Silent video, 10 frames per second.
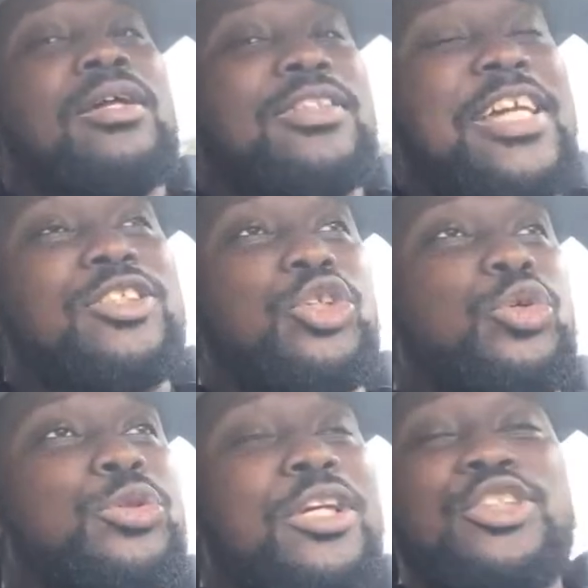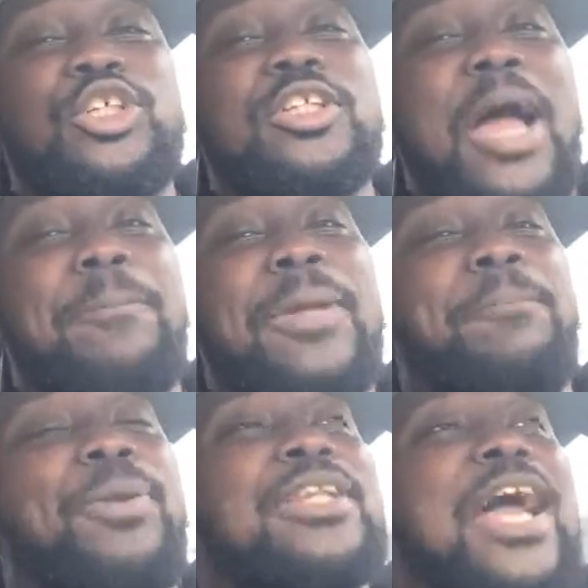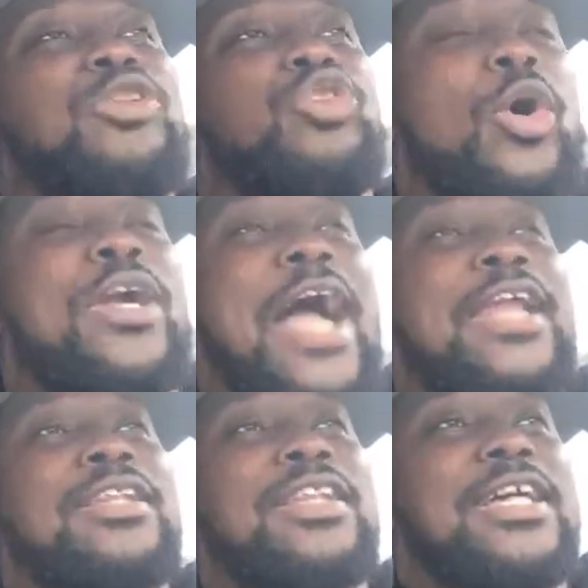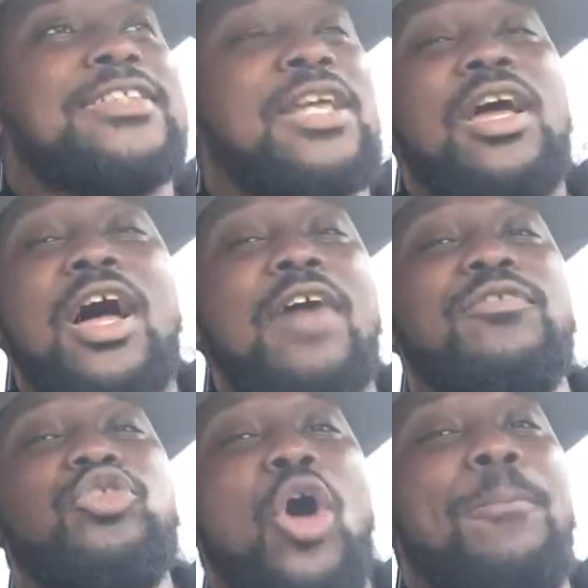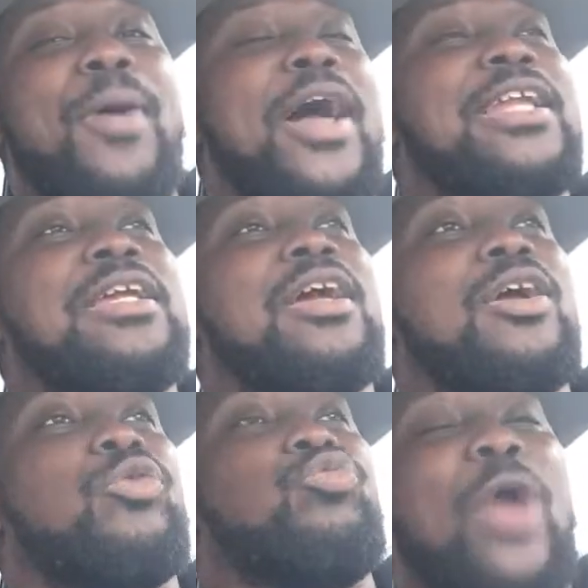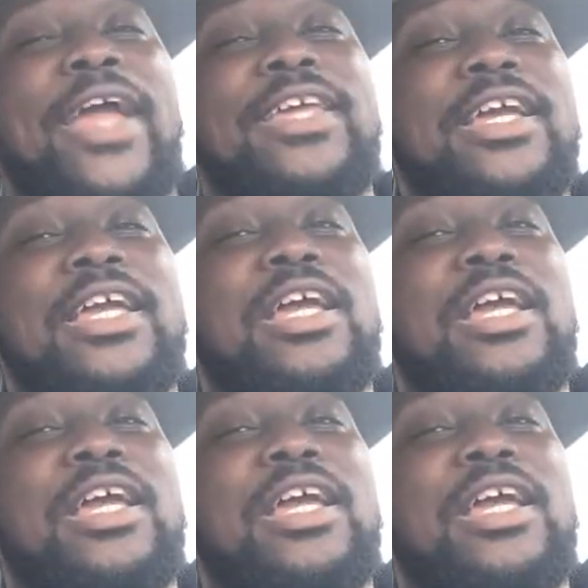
This dude should not be putting out no kind of list of nobody ranking,